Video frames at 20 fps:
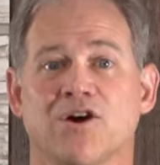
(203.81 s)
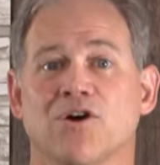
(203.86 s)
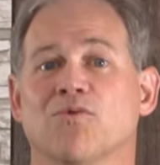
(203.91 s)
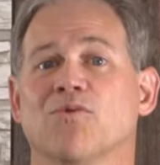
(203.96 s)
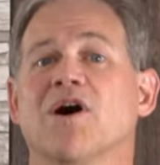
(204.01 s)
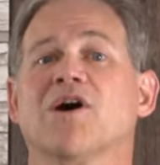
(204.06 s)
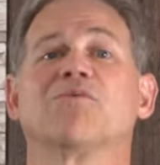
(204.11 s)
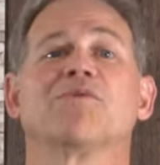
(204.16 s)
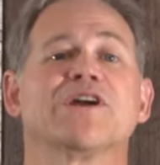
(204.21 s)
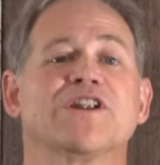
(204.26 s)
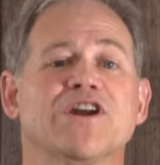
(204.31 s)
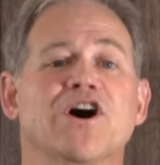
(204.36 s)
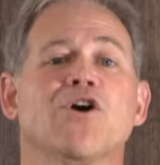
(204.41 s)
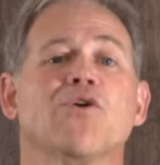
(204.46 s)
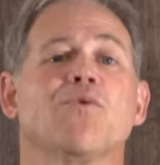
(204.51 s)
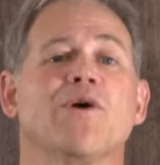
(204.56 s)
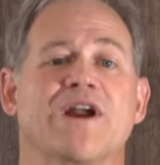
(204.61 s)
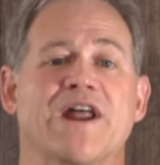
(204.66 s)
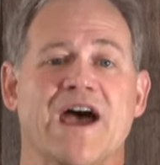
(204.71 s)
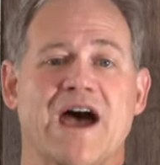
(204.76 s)
Well, we know
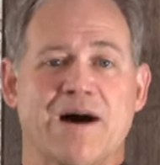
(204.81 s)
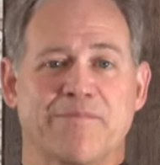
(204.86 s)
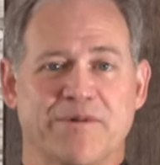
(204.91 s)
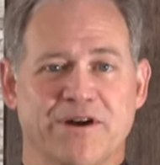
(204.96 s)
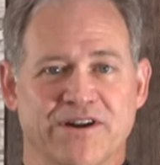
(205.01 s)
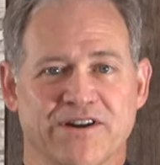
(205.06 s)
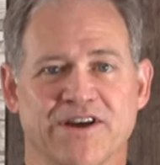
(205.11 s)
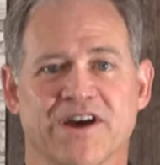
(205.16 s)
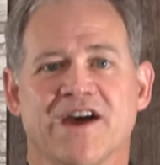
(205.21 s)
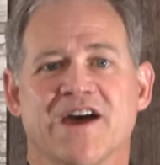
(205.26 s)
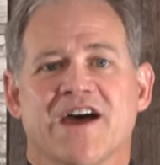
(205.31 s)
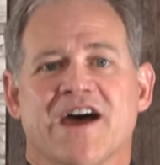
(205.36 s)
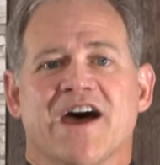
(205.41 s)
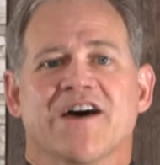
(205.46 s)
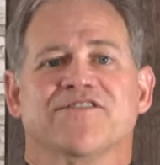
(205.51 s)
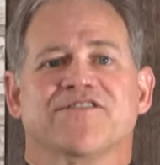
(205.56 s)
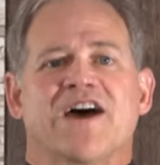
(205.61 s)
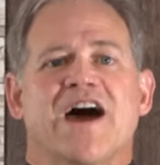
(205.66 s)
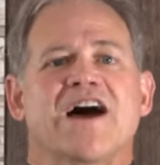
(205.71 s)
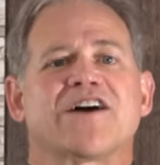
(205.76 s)
what happened.
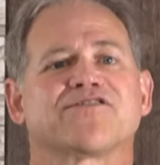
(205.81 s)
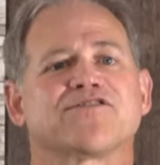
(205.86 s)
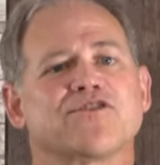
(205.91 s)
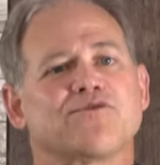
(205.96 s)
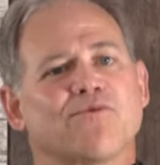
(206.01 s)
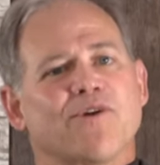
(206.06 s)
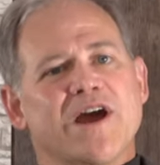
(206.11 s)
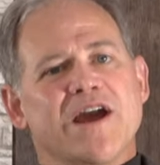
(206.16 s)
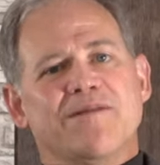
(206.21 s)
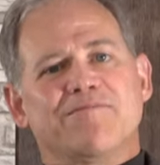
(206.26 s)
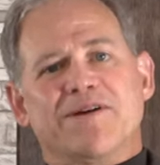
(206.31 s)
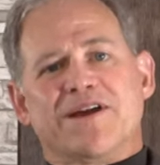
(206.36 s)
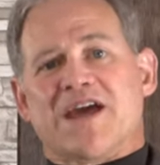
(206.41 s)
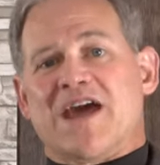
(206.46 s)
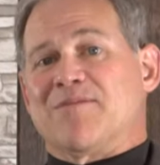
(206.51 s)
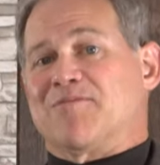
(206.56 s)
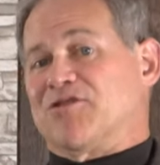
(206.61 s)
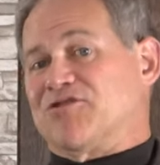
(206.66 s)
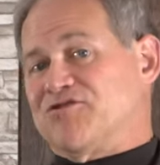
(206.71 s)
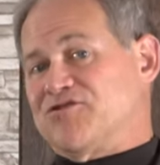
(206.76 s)
As acid rain
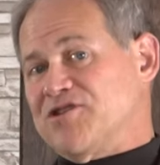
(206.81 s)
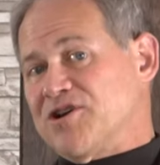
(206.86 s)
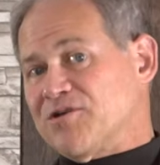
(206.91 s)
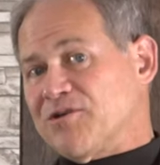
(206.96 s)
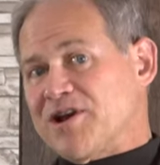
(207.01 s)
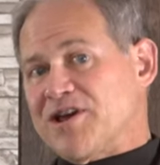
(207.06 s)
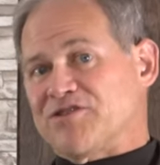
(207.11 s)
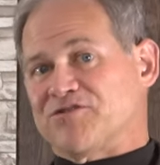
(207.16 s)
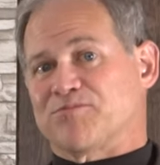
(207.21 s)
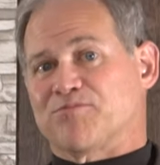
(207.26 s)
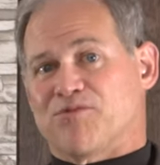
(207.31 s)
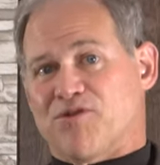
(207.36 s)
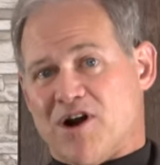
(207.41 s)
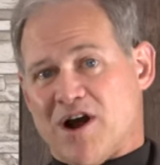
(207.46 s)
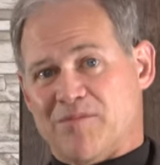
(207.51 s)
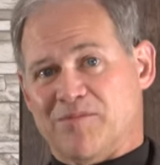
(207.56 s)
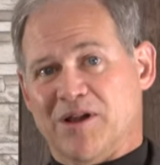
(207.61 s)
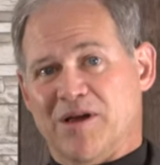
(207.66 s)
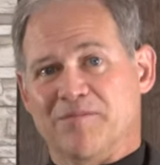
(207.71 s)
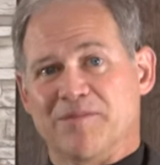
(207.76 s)
became a serious
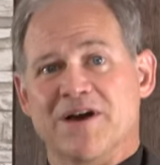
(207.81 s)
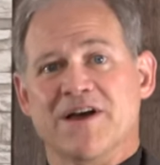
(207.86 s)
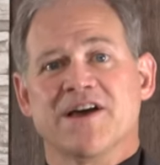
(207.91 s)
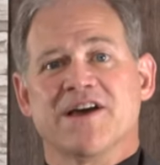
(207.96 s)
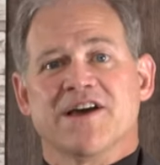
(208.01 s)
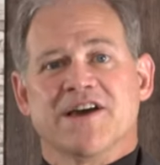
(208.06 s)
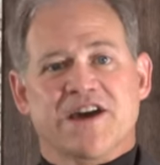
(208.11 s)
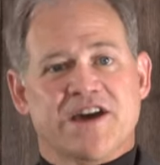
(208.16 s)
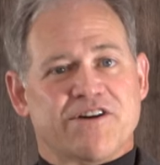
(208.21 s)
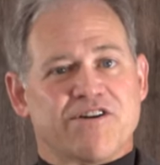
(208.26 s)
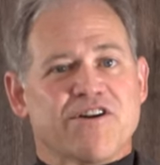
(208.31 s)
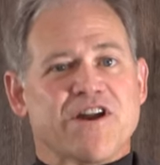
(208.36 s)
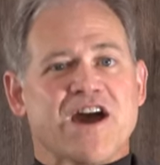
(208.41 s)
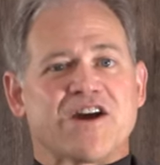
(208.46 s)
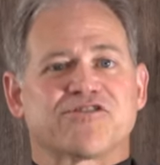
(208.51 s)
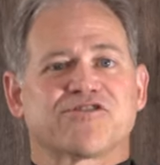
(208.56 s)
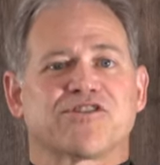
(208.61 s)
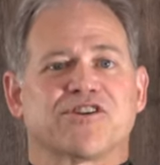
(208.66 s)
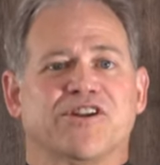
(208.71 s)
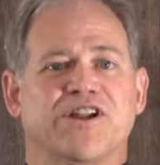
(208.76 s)
problem,
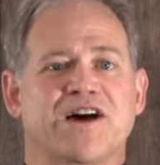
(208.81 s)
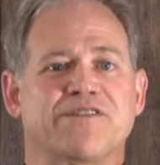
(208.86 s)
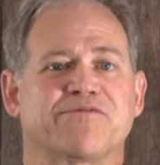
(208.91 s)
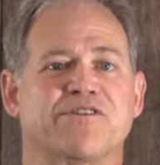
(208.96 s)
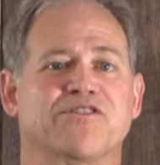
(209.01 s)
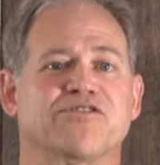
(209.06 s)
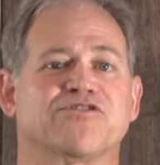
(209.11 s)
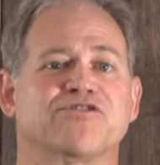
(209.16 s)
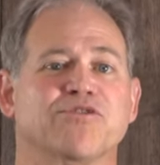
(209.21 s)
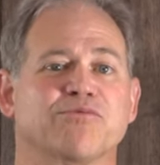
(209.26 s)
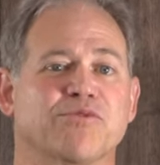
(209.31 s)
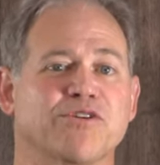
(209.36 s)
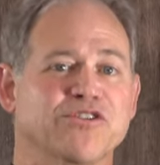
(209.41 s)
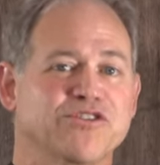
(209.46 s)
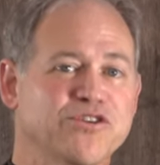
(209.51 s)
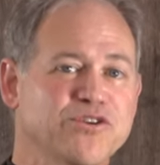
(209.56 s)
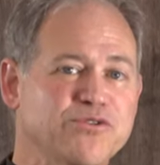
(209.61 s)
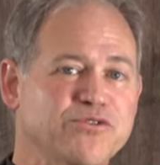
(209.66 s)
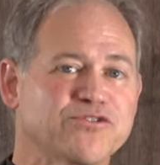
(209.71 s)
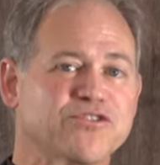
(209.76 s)
international efforts to
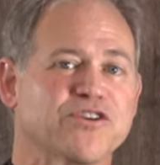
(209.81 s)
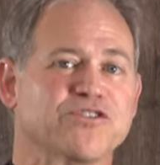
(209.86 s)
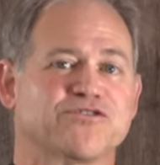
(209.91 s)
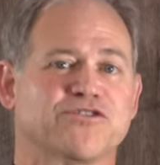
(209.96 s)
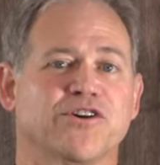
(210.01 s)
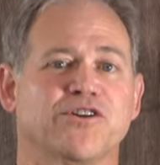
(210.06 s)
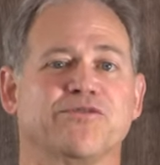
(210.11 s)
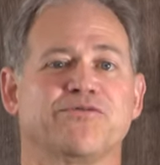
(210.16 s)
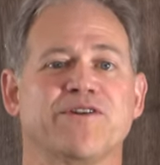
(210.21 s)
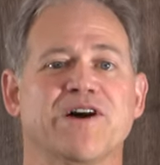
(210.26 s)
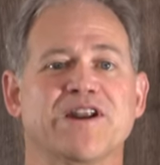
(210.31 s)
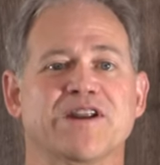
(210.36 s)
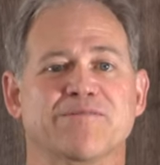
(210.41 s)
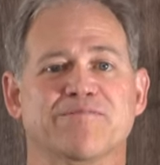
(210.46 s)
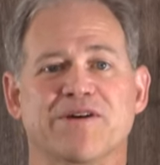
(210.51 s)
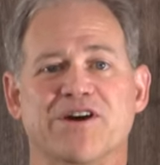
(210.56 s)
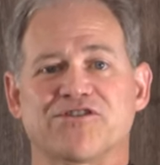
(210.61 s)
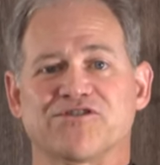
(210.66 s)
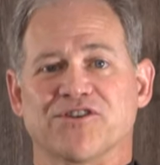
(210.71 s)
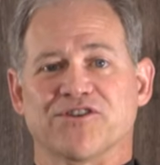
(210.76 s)
reduce sulfate
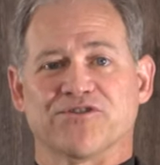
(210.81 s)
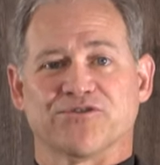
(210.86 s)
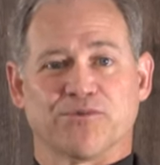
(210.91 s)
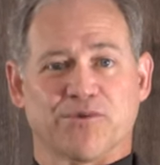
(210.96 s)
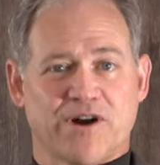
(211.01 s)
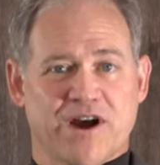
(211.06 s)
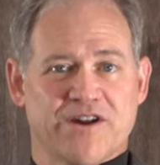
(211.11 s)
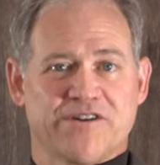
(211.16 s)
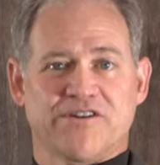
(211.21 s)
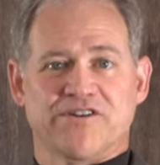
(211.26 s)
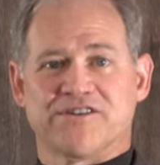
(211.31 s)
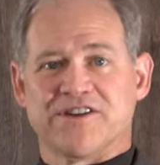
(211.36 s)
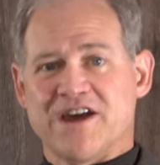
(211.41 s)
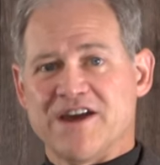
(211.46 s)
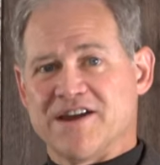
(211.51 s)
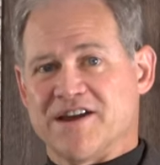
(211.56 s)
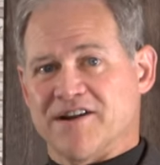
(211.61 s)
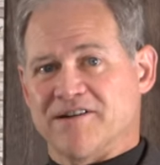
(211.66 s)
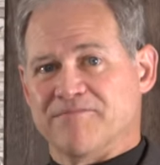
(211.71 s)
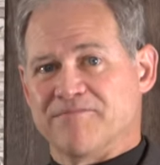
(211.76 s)
emissions were
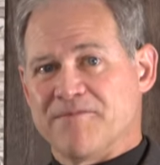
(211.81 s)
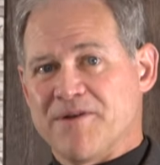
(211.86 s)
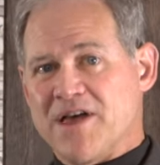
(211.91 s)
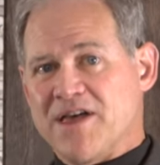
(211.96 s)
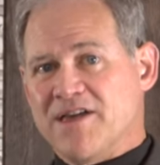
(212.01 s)
undertaken.